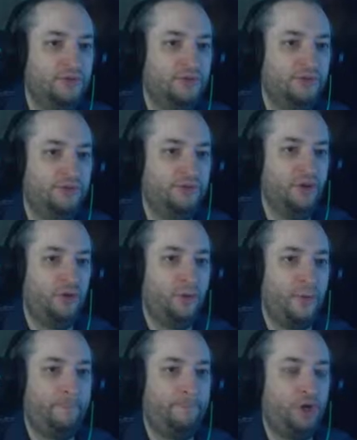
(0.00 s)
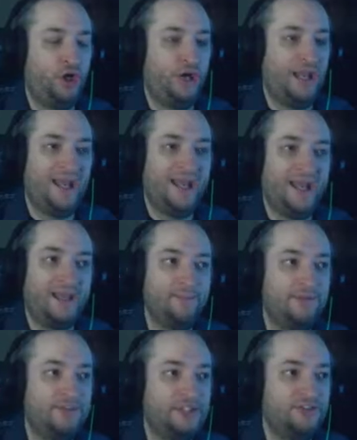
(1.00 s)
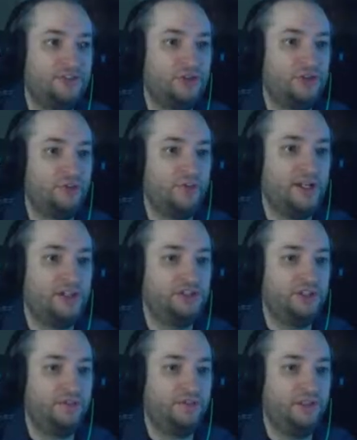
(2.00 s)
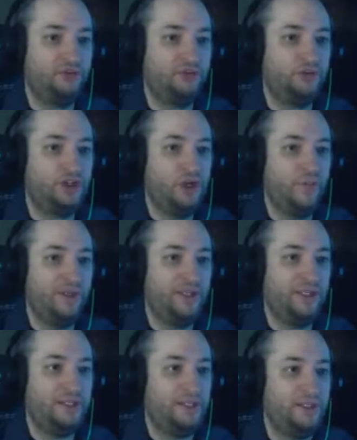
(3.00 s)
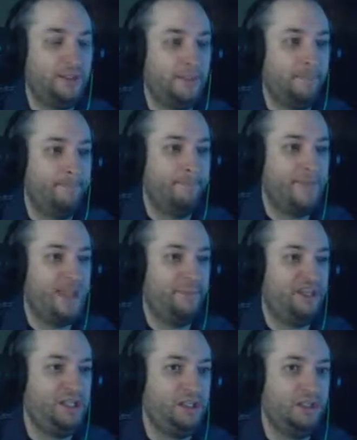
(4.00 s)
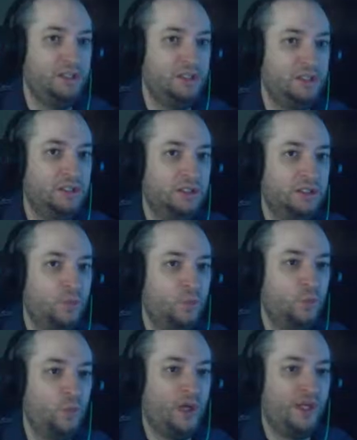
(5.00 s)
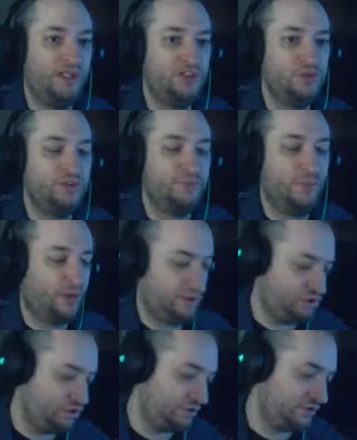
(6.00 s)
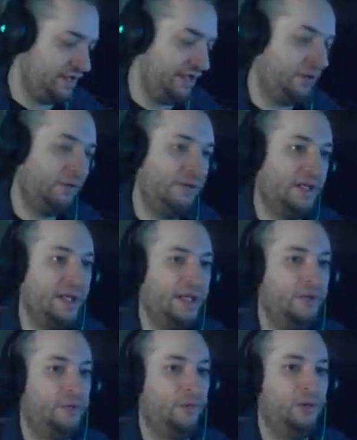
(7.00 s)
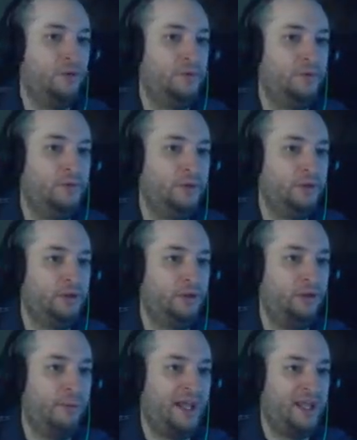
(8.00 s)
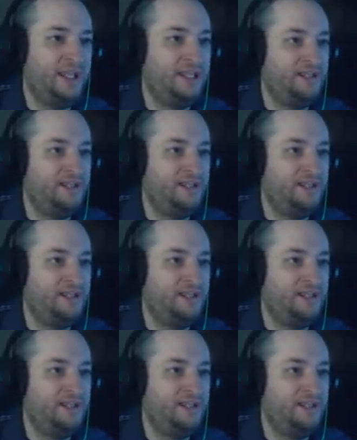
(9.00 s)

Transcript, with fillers: So, perhaps that's the direction things are going in? Maybe? Why did you spawn just now? I don't know. Goodbye.